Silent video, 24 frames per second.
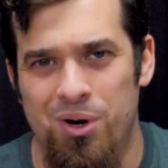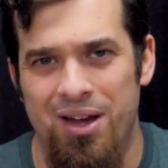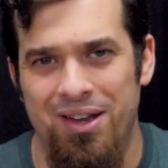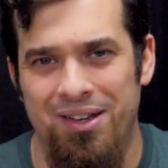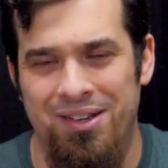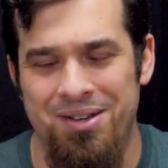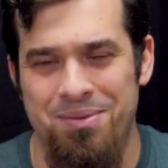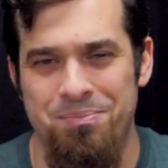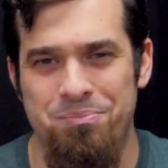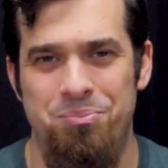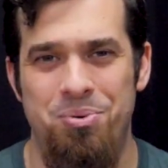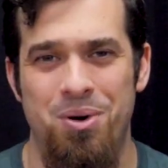
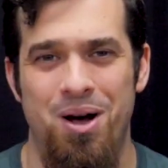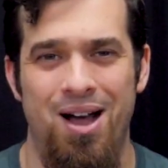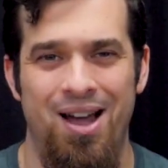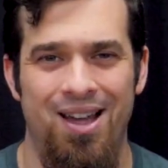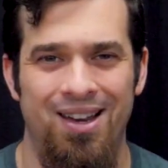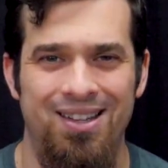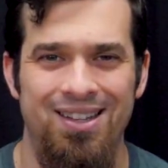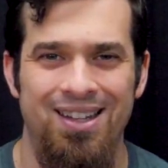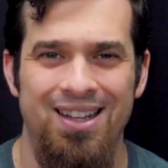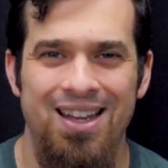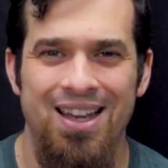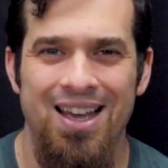right?
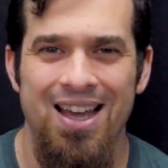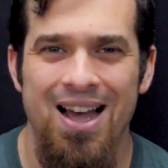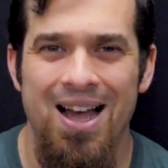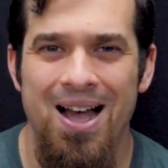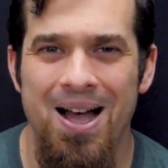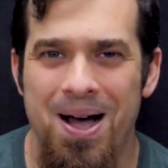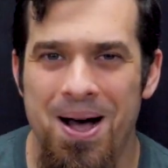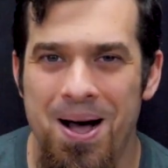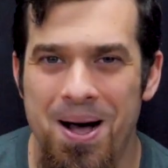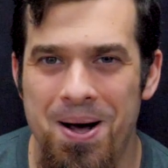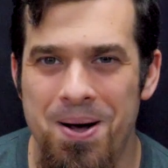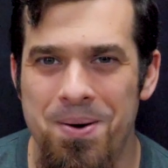But
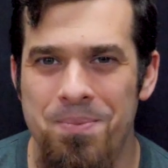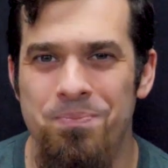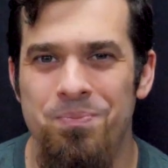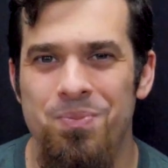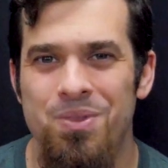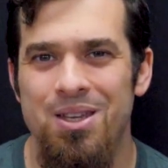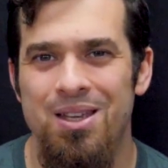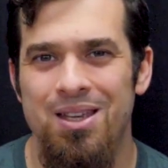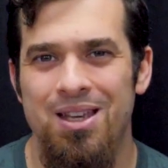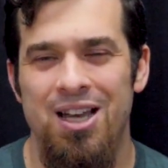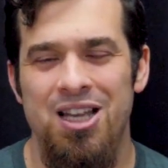um,